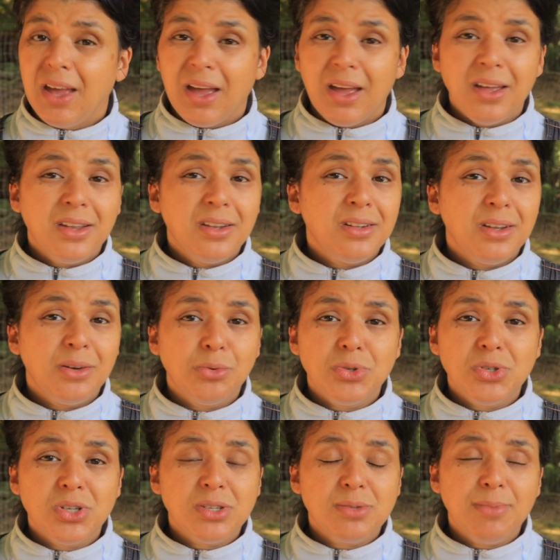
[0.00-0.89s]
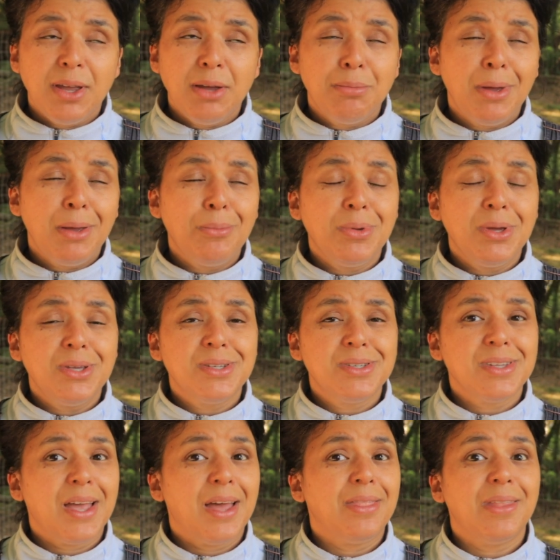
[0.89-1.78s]
and they would just make
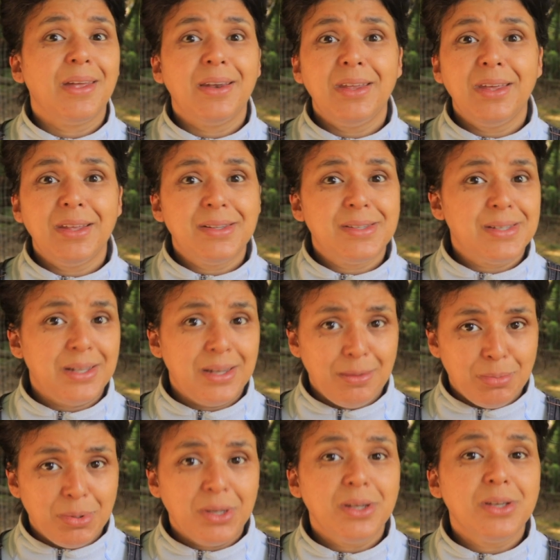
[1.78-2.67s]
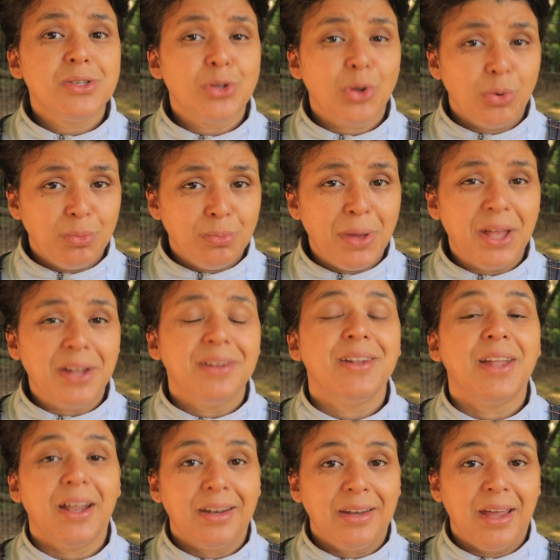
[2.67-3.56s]
babies, and then he'd sleep in his own
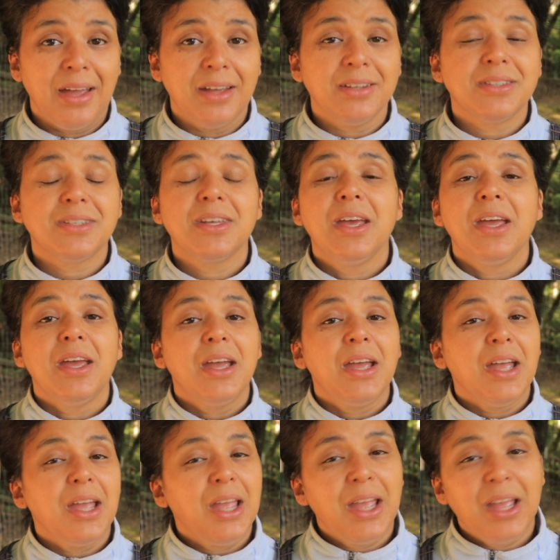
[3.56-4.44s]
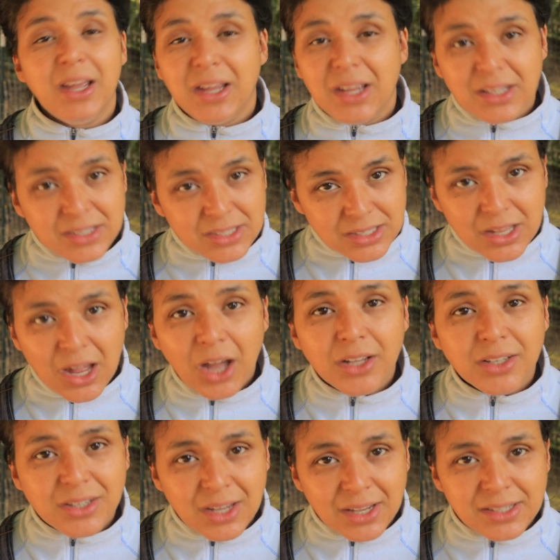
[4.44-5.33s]
bed that night. It's
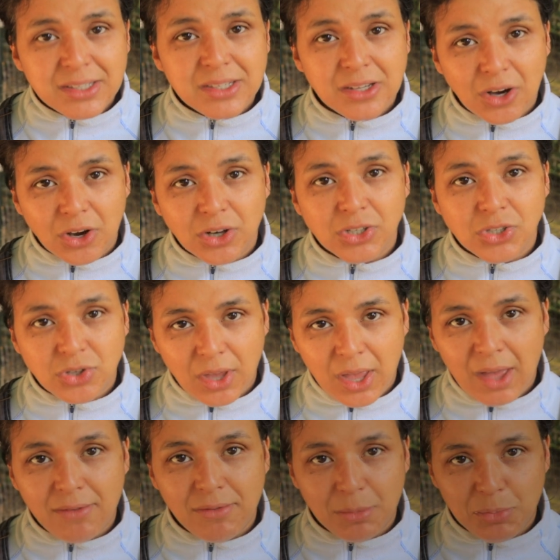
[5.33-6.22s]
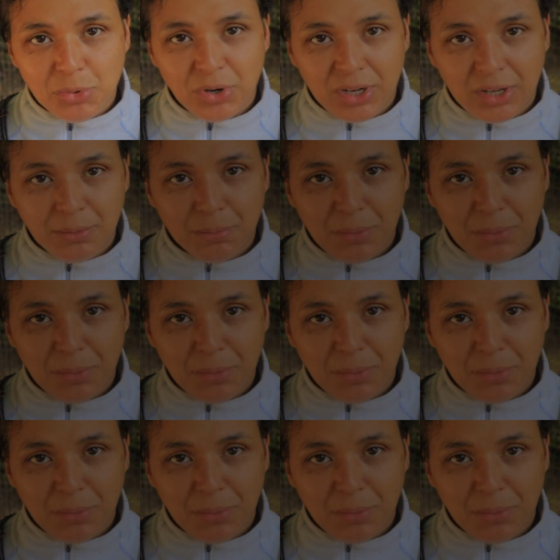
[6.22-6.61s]
not necessary to have a breeding